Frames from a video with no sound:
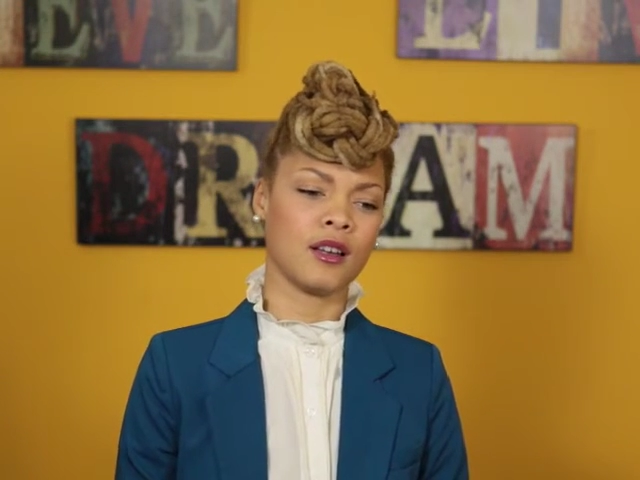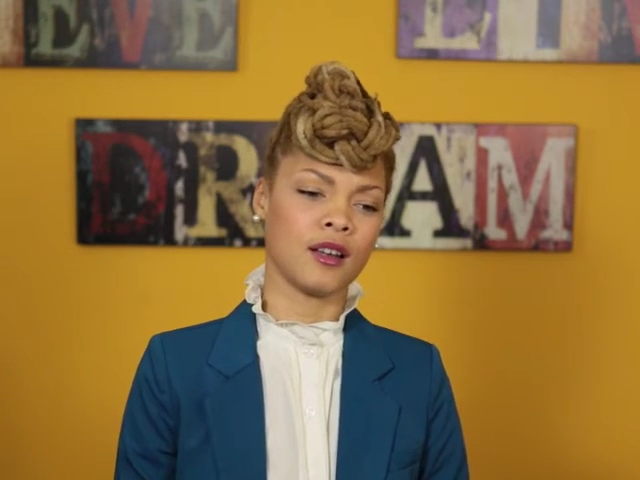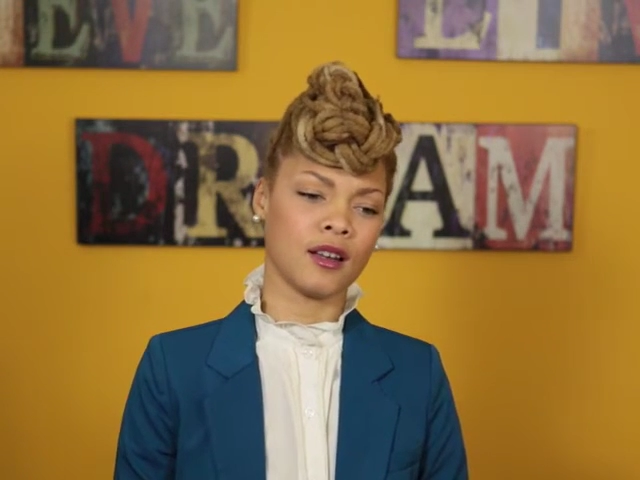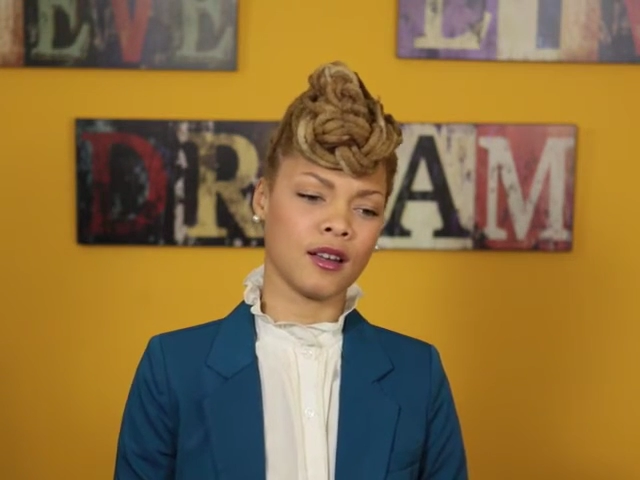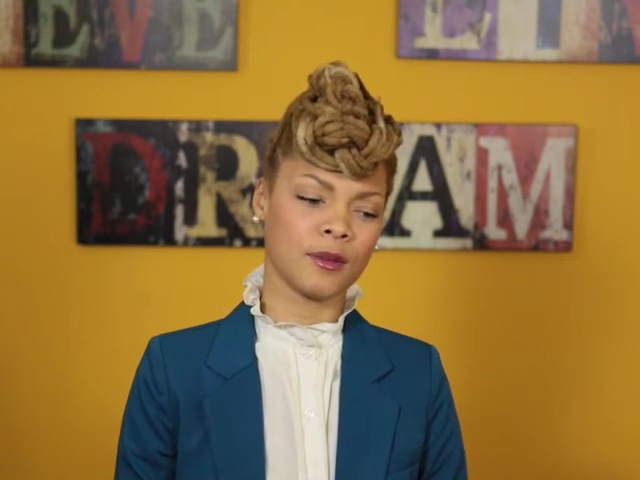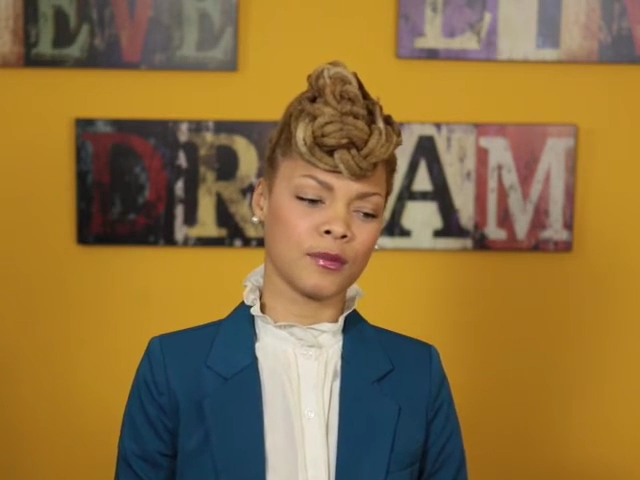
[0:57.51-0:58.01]

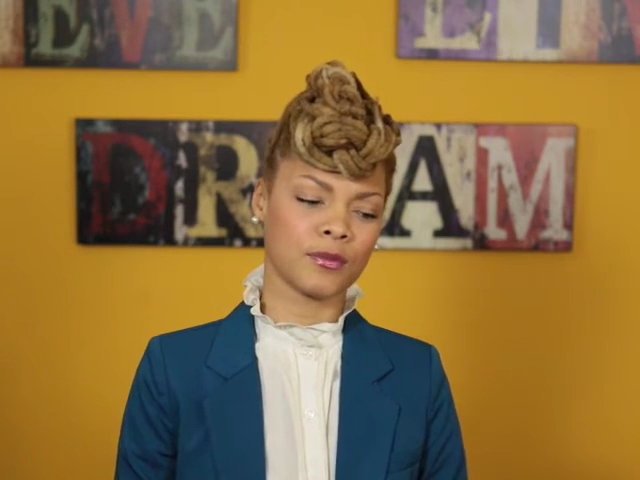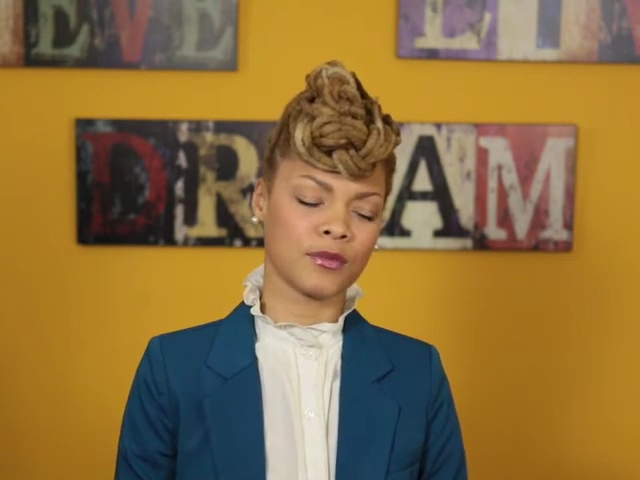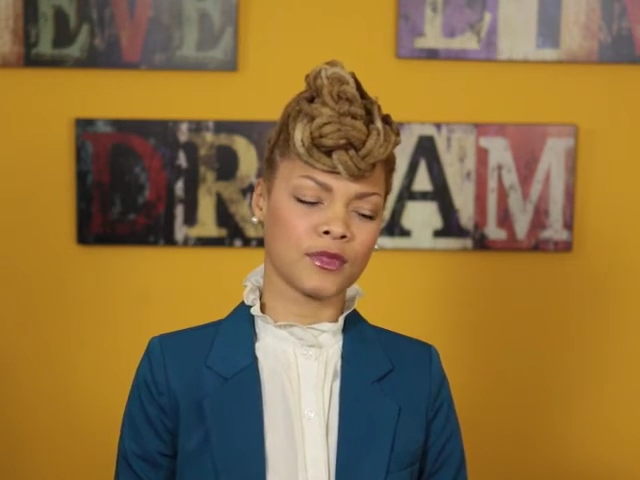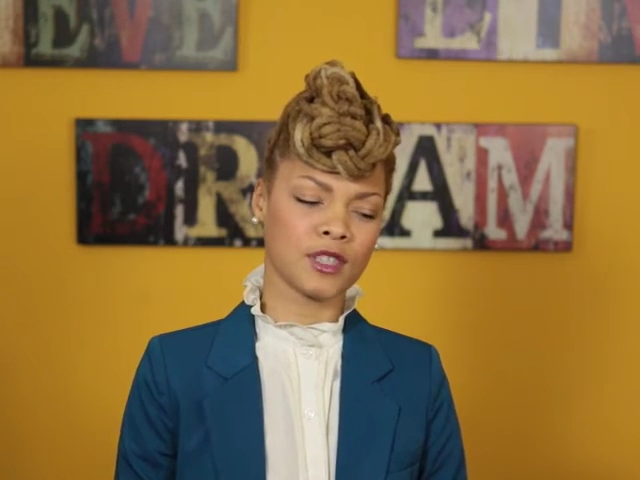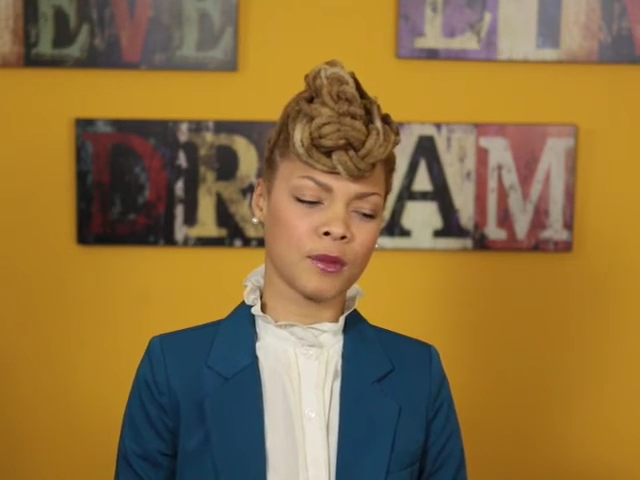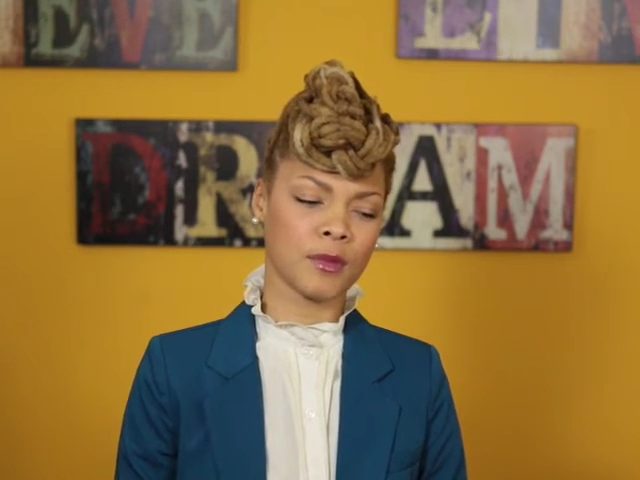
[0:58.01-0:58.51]

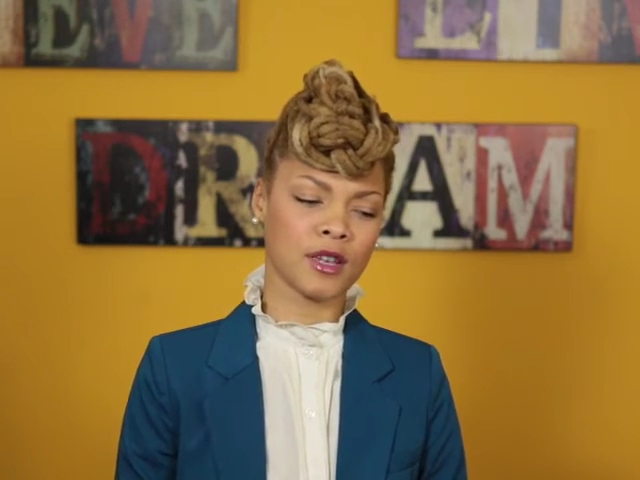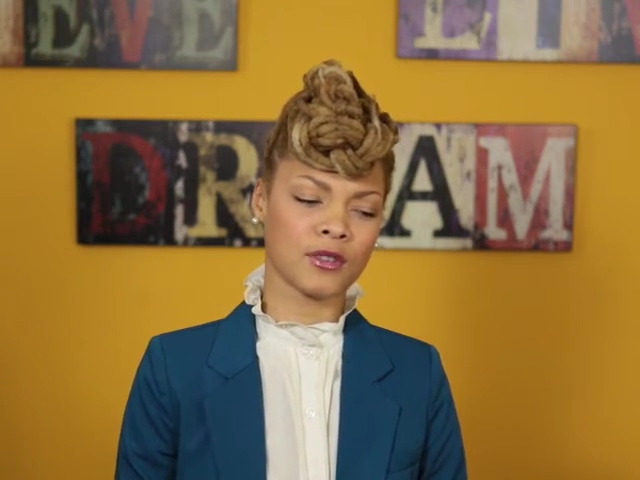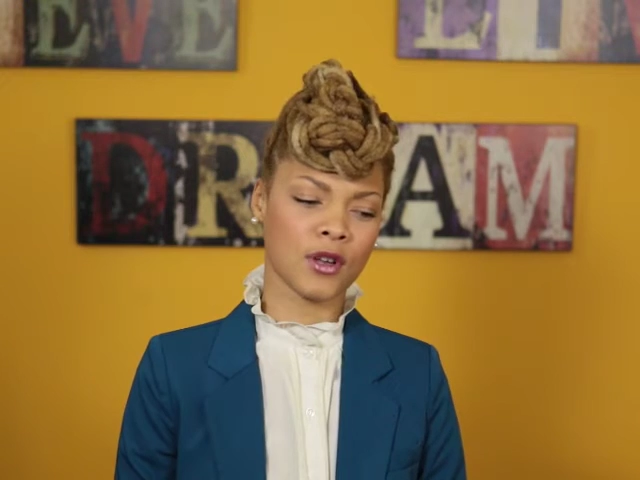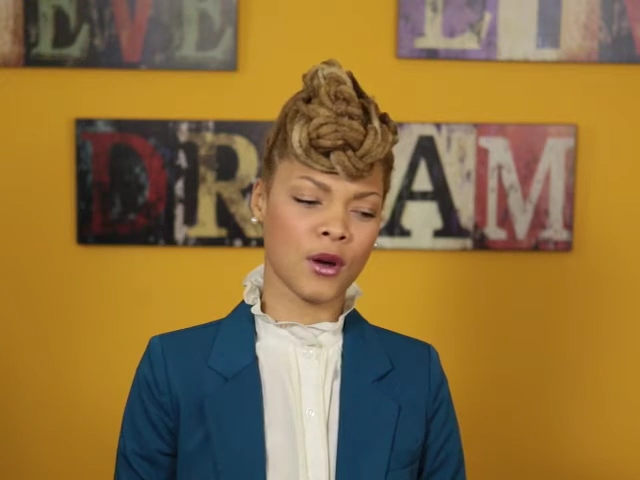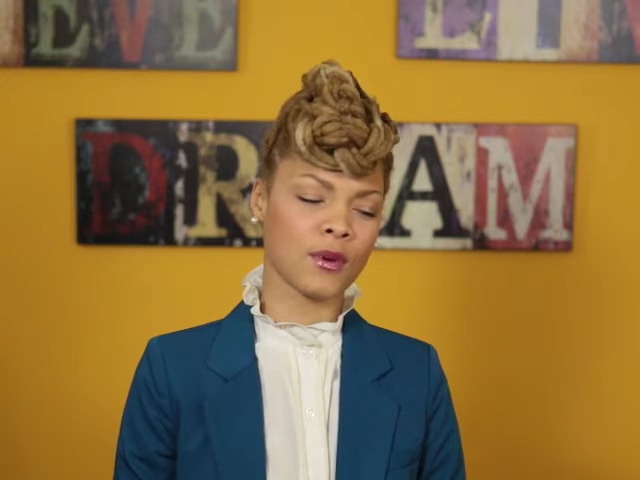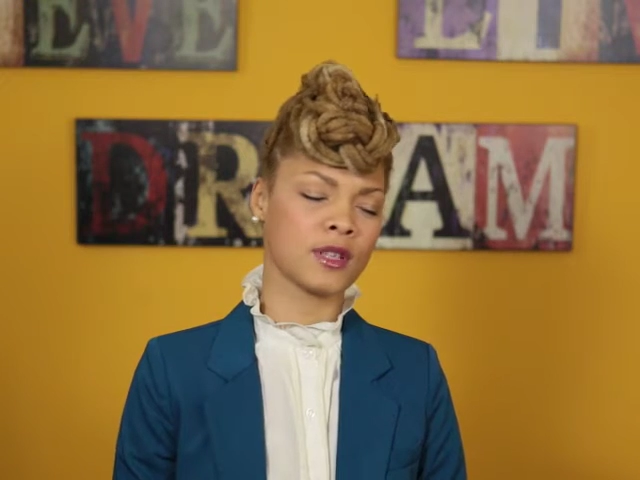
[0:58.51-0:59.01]
to me has
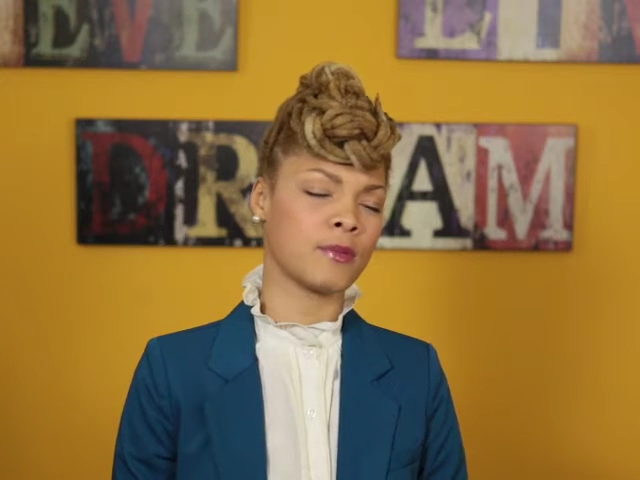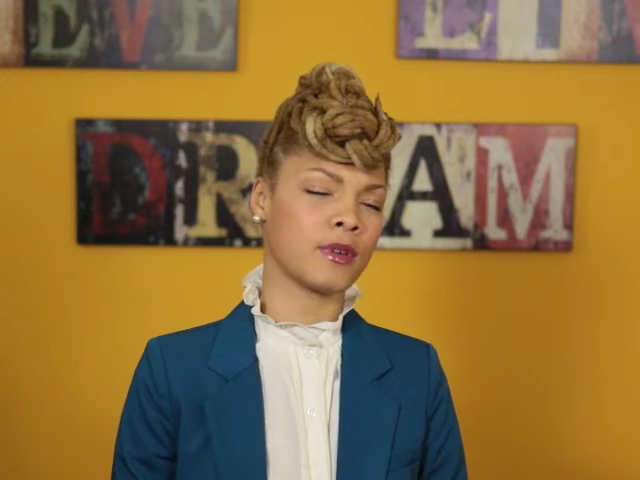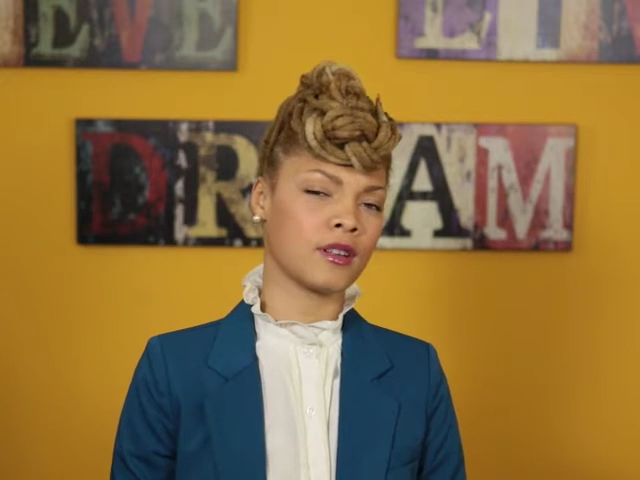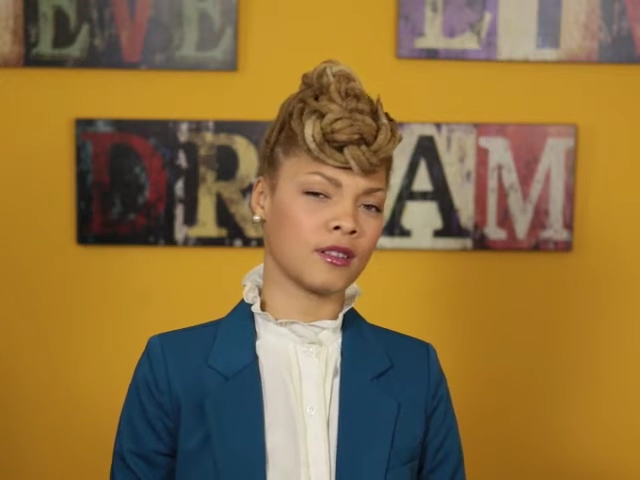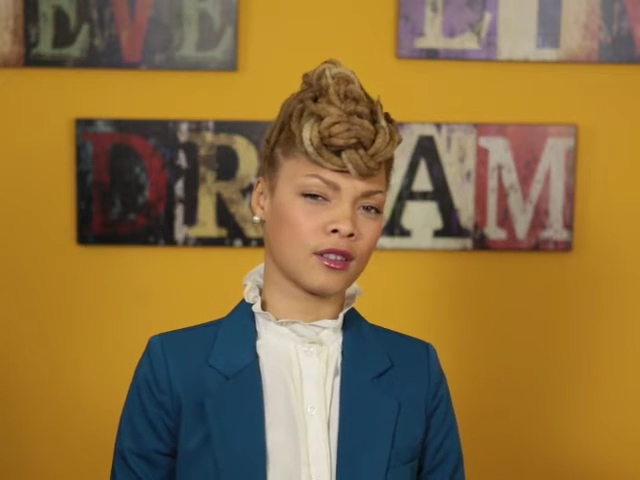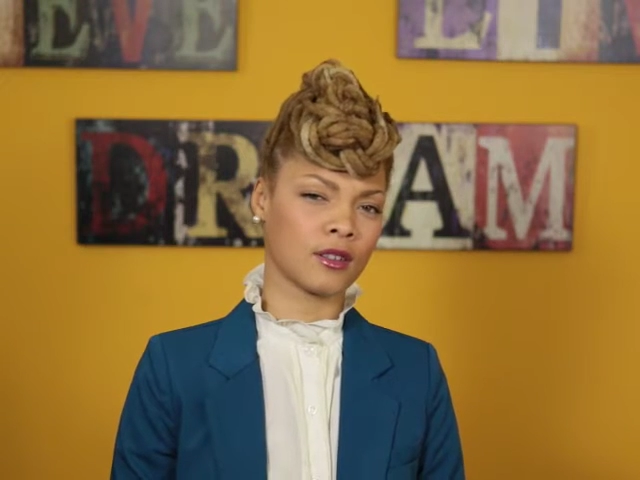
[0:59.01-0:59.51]
always
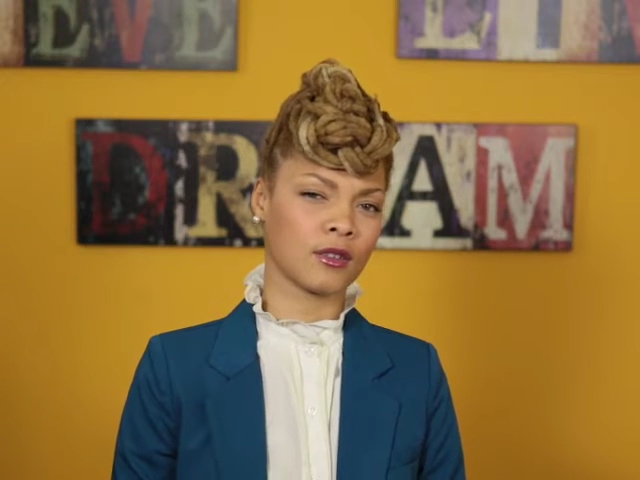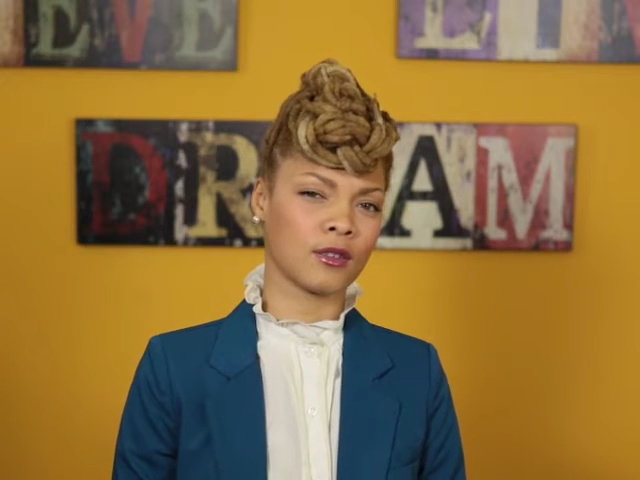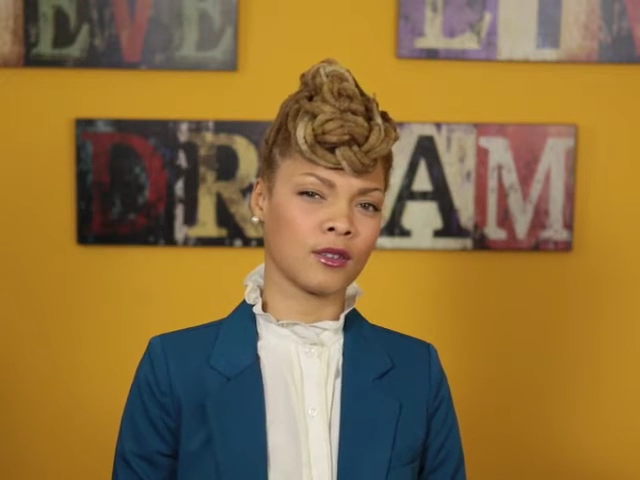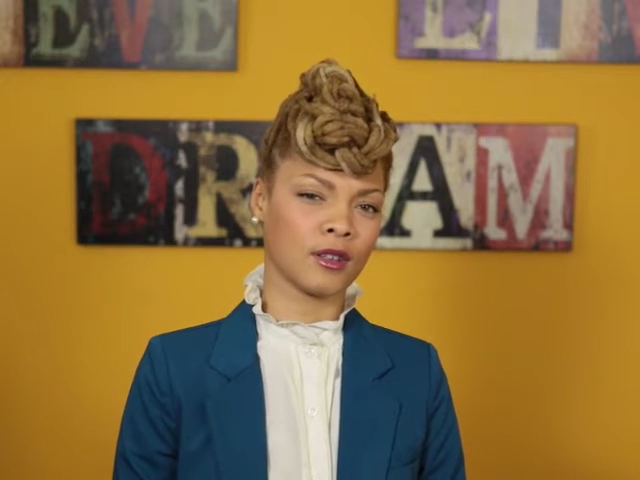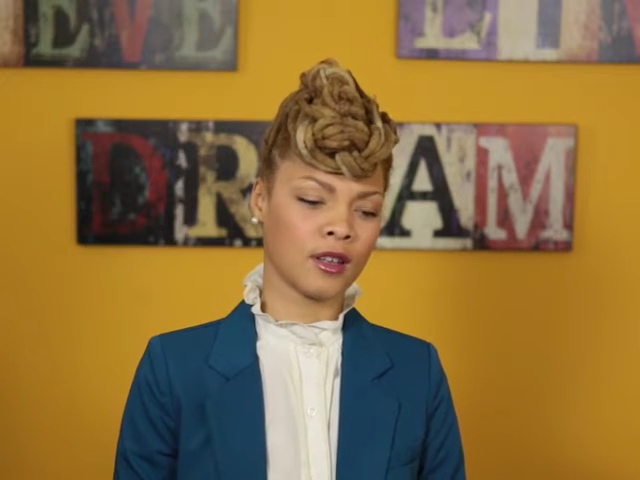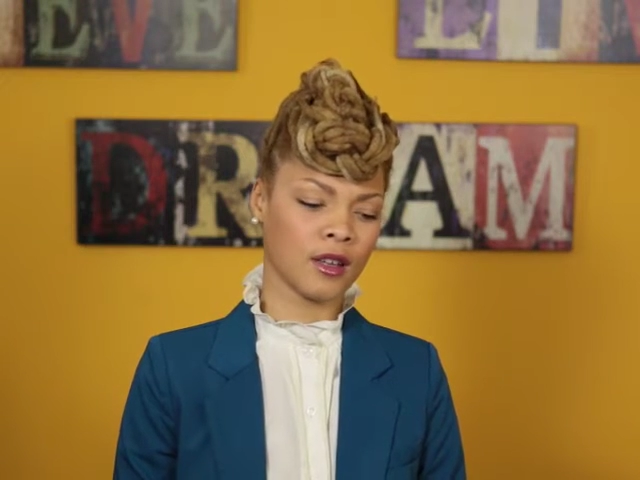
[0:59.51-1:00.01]
been a
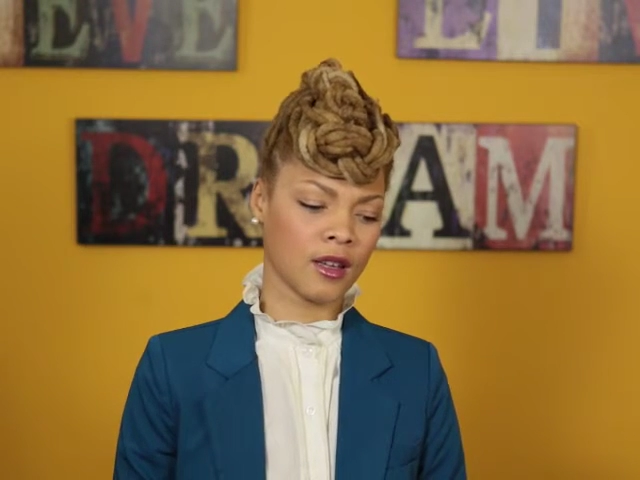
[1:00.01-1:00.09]
little,